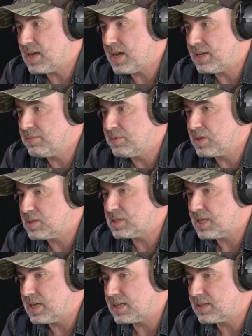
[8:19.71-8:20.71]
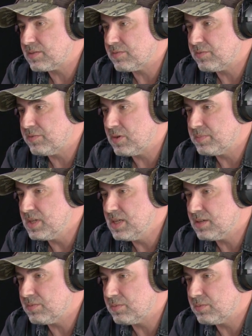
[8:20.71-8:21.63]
I was like, for me,